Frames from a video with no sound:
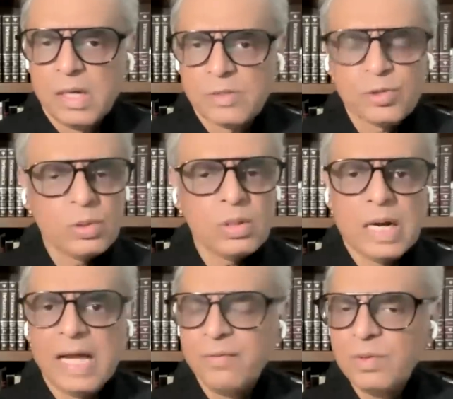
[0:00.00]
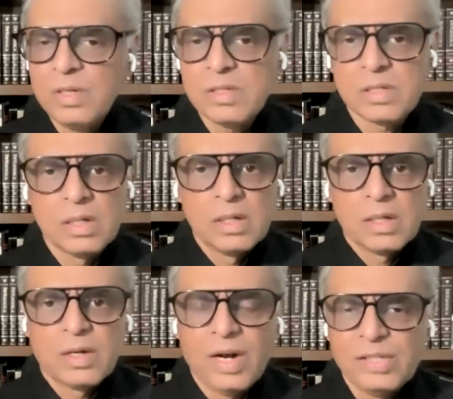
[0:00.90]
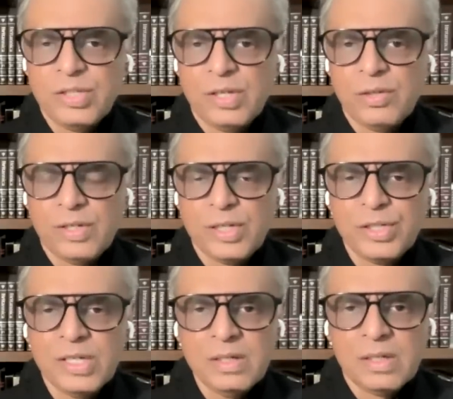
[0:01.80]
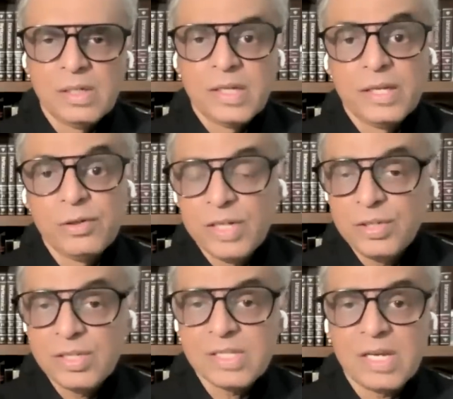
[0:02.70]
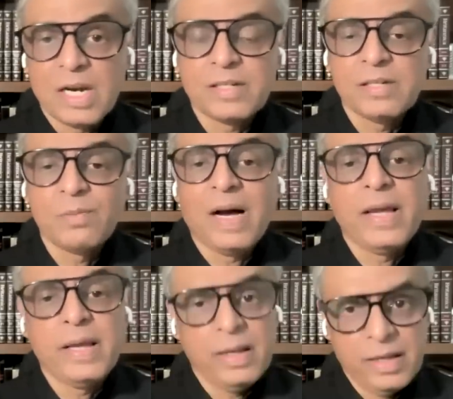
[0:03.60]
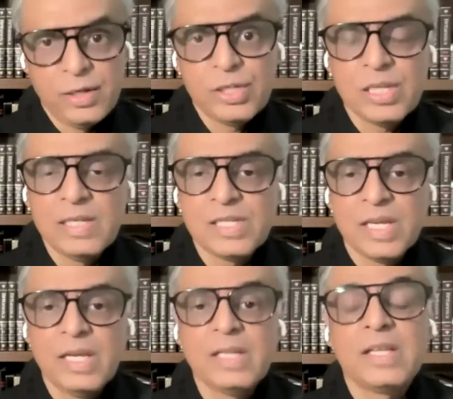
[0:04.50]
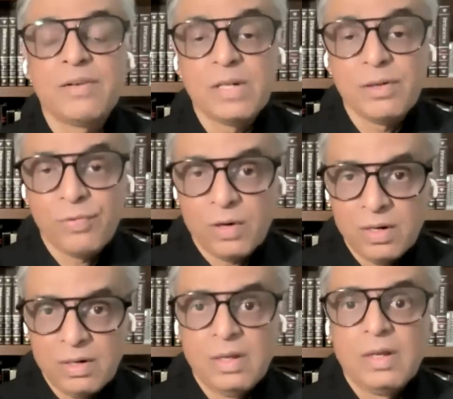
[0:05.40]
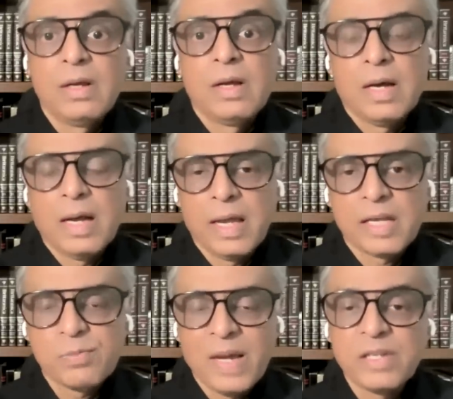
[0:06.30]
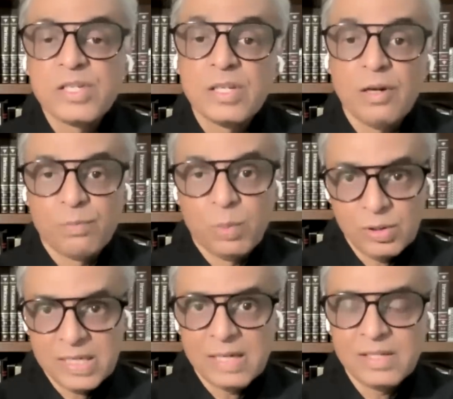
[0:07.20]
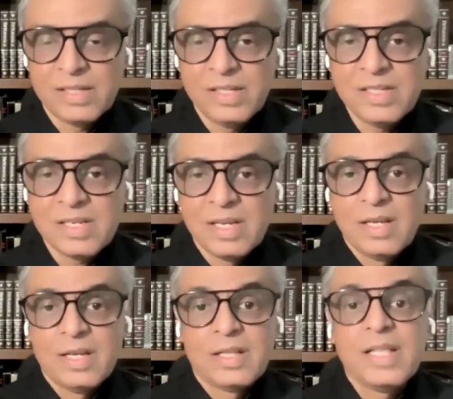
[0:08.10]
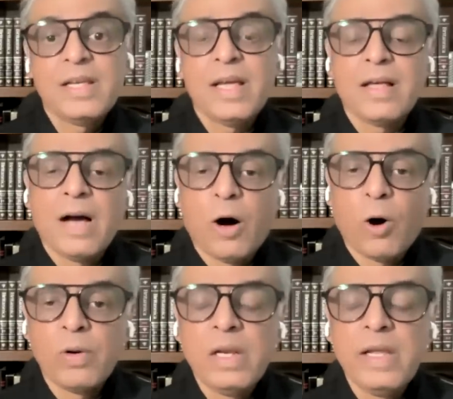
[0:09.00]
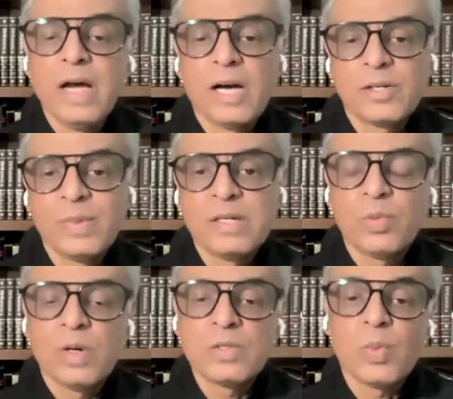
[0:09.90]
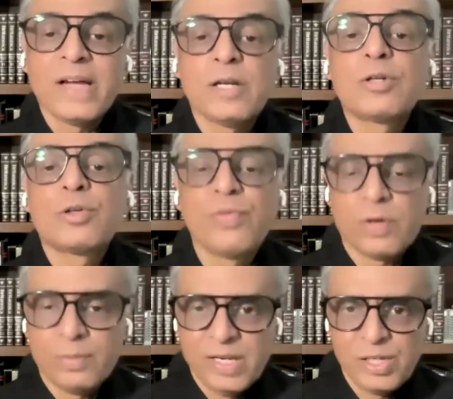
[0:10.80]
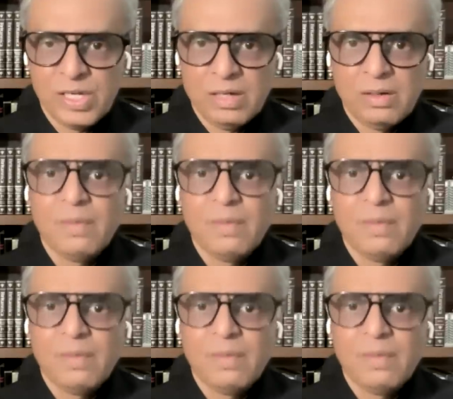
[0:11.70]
So I wouldn't grudge Indonesia. Indonesia started by initially saying they were for expansion of both categories. Their only argument was, why not two from Asia?